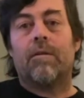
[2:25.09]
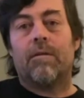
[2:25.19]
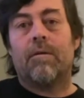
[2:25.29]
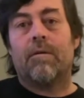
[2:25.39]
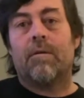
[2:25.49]

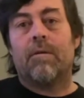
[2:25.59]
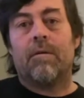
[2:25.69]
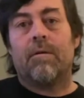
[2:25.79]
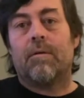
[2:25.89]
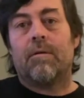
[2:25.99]

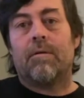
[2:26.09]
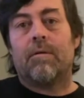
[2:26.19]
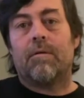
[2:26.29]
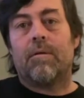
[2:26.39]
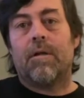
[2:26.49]

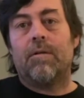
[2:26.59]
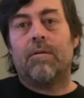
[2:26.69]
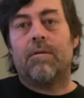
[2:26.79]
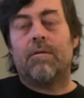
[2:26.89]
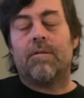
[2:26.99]
Okay,
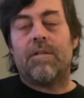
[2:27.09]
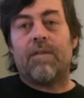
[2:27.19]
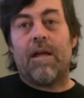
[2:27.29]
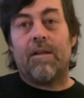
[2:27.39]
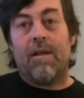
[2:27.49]
D
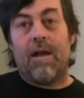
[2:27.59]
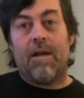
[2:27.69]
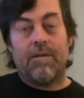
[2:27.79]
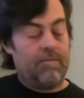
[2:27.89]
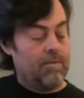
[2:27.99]
flat 9.